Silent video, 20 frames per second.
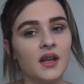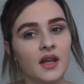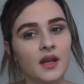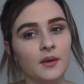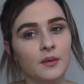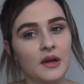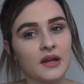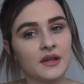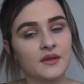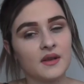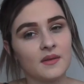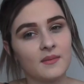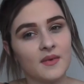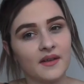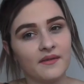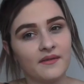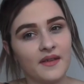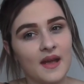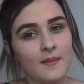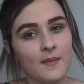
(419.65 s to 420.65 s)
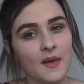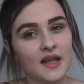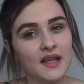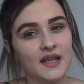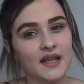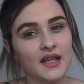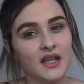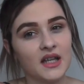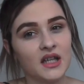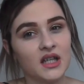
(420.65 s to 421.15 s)
he works with my
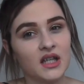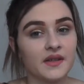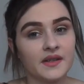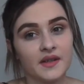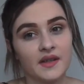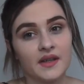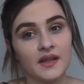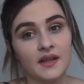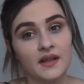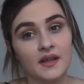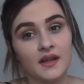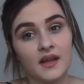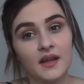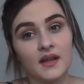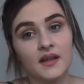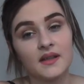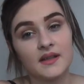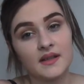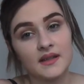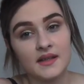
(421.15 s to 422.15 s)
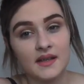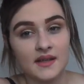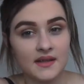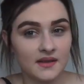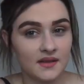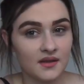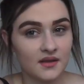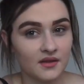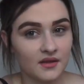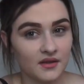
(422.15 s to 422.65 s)
family, so he
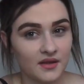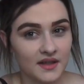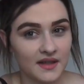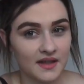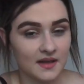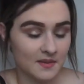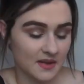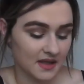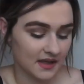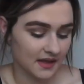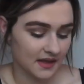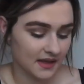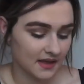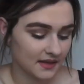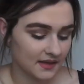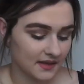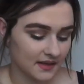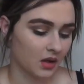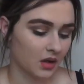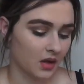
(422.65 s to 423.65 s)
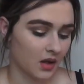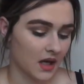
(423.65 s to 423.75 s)
stays a lot at my house.